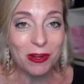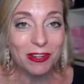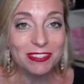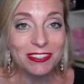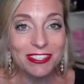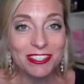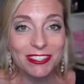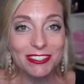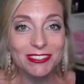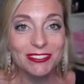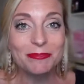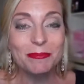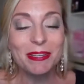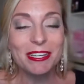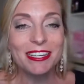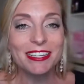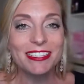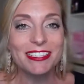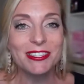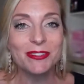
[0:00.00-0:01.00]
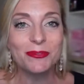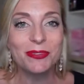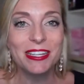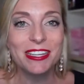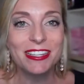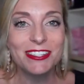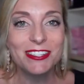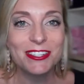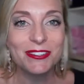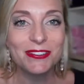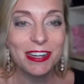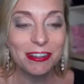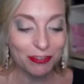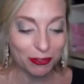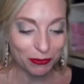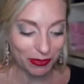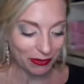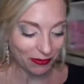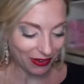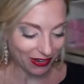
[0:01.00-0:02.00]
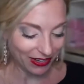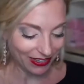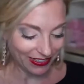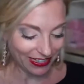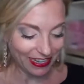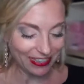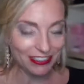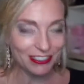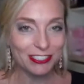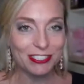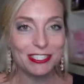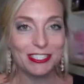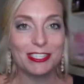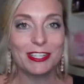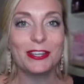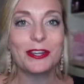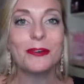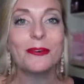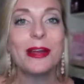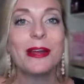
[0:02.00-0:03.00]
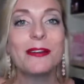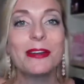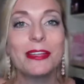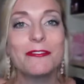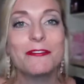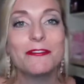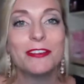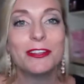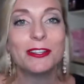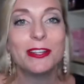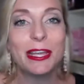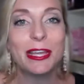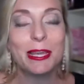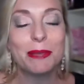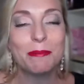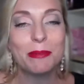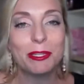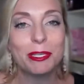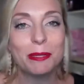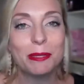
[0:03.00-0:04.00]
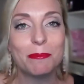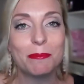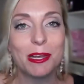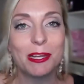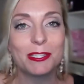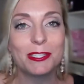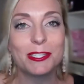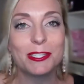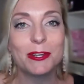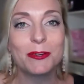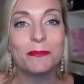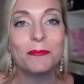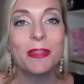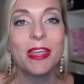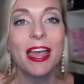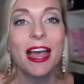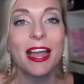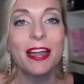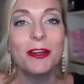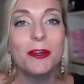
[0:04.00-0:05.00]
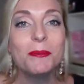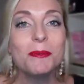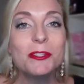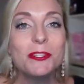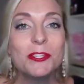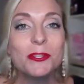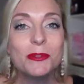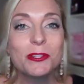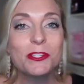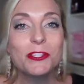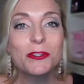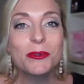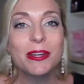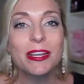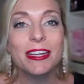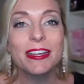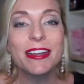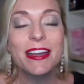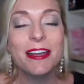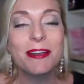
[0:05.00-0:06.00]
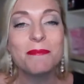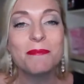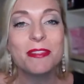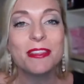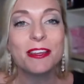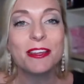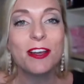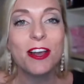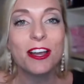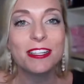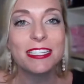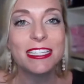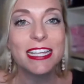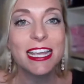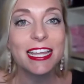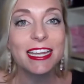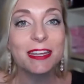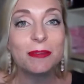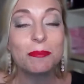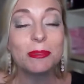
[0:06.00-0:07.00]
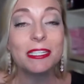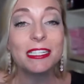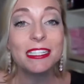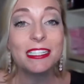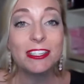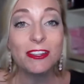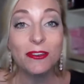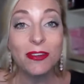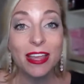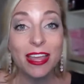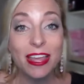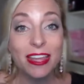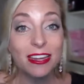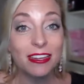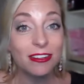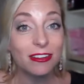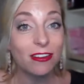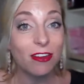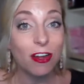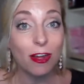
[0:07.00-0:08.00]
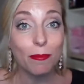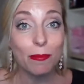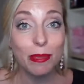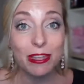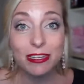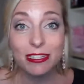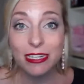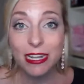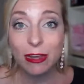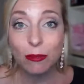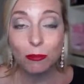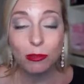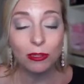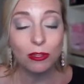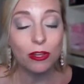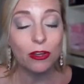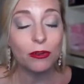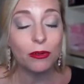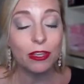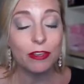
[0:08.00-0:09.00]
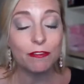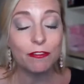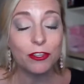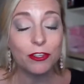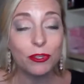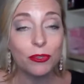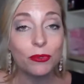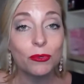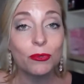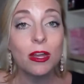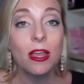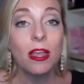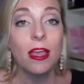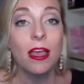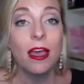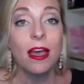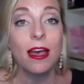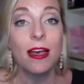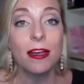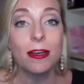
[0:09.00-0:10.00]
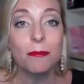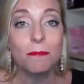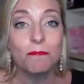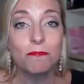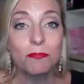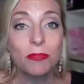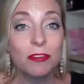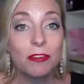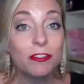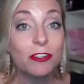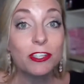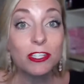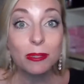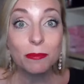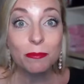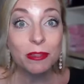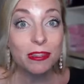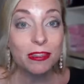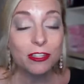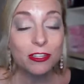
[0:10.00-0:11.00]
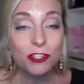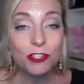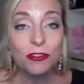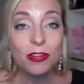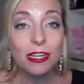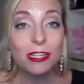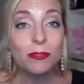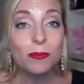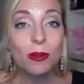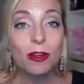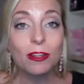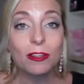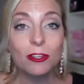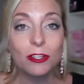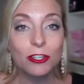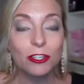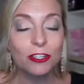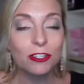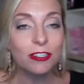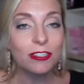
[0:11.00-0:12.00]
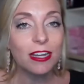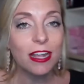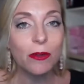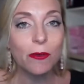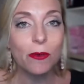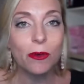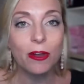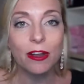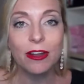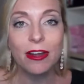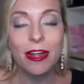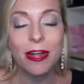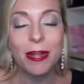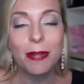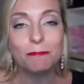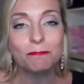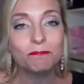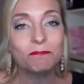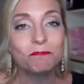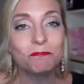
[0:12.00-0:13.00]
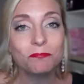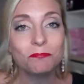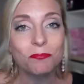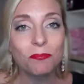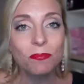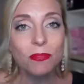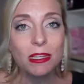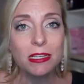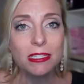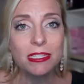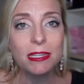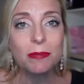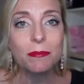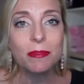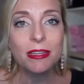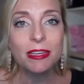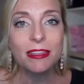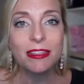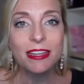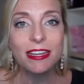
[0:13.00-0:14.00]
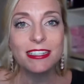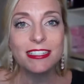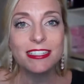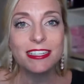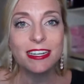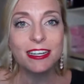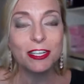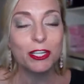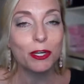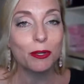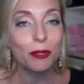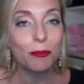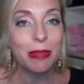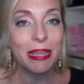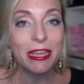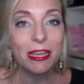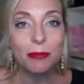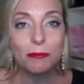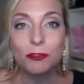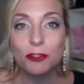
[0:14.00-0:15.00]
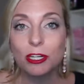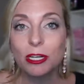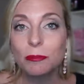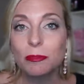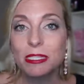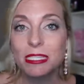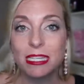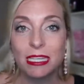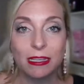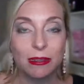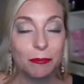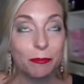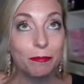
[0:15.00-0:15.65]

want to, because we can do whatever we want and just go out and feel like a million bucks. So I hope that you enjoyed the content, and please go ahead and comment down below if you, if there's something that you guys want to learn, or something that, you know, makeup tricks